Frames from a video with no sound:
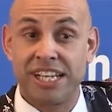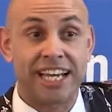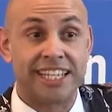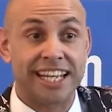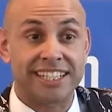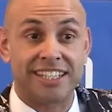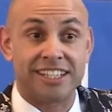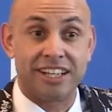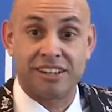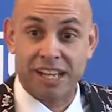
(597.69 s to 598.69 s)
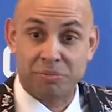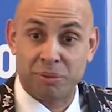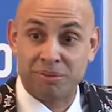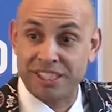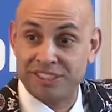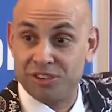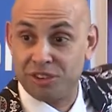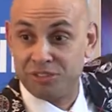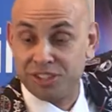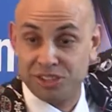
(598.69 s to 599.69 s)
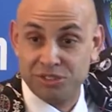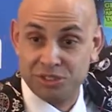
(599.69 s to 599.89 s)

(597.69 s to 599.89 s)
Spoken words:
And the next thing you know, that property has gone off to 2